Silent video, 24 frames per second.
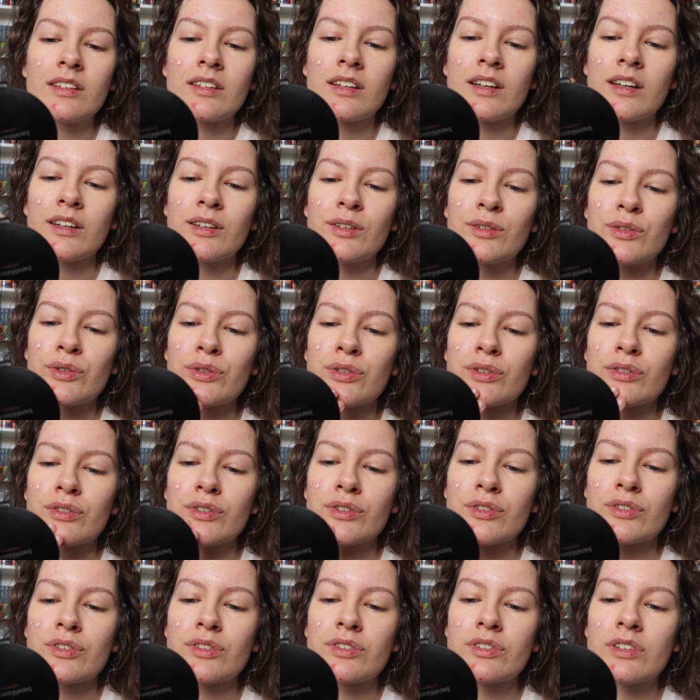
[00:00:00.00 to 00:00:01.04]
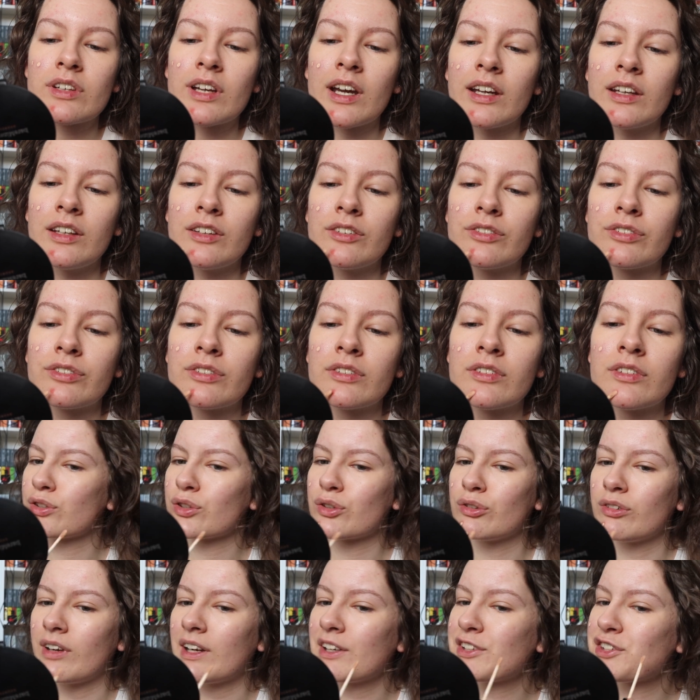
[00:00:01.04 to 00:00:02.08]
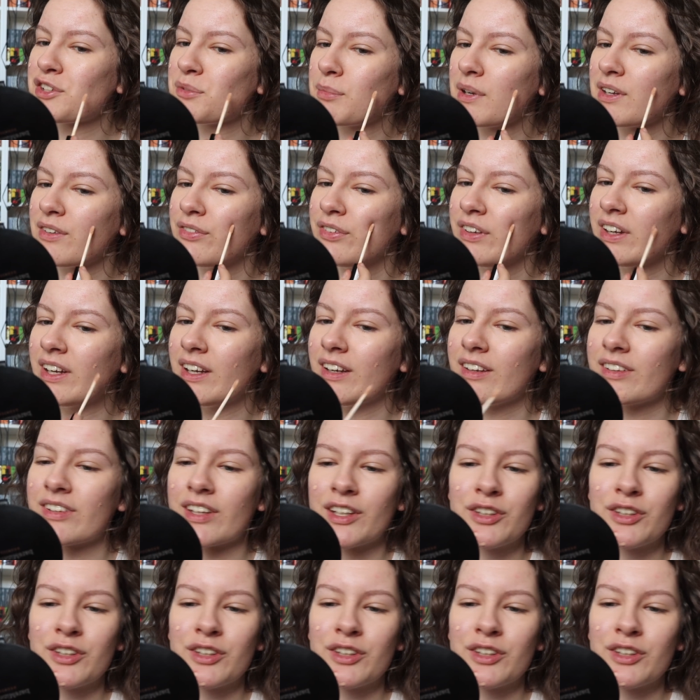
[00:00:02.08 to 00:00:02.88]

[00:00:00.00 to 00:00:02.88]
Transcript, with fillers: I also just kind of scratch at my face.